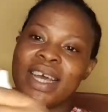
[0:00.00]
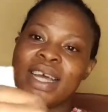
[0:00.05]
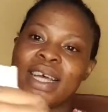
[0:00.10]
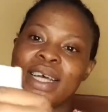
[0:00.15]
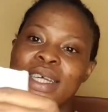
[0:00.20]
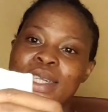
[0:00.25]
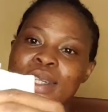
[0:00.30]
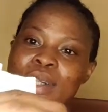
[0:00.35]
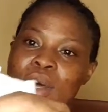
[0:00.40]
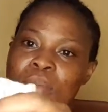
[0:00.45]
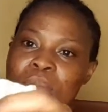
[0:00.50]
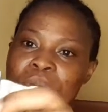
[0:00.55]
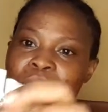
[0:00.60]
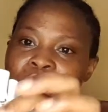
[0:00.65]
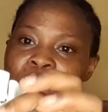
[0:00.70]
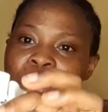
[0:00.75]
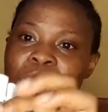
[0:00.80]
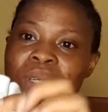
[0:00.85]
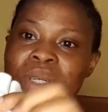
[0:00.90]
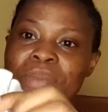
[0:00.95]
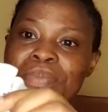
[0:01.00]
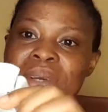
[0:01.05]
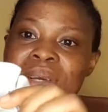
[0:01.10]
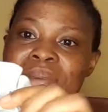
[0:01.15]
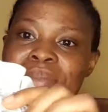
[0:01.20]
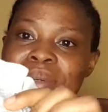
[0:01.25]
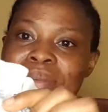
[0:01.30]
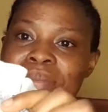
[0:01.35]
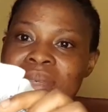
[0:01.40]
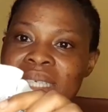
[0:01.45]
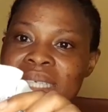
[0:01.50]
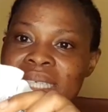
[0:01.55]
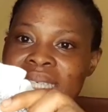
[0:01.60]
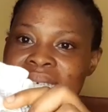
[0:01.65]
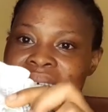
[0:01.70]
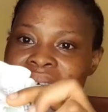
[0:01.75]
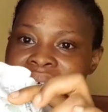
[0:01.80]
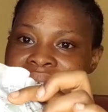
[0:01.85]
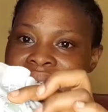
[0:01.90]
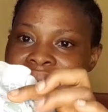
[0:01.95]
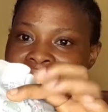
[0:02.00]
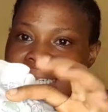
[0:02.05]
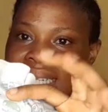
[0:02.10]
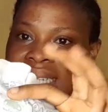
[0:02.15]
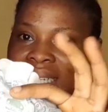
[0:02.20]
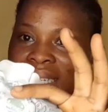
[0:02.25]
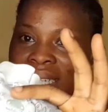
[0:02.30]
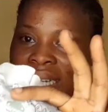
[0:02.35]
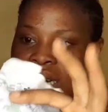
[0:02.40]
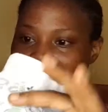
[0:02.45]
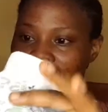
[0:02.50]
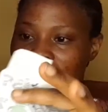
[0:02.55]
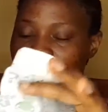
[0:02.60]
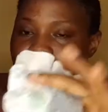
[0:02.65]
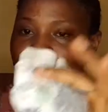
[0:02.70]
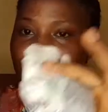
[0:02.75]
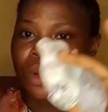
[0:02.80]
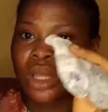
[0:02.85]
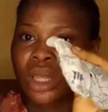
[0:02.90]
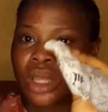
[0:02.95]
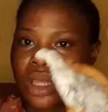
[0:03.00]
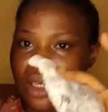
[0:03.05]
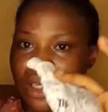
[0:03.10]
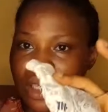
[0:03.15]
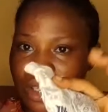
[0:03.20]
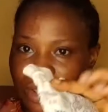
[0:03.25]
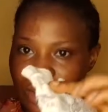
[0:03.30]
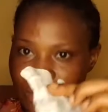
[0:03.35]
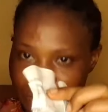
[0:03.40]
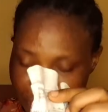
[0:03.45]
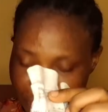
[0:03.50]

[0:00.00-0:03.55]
So I'll be going with baby mittens. I took 3 of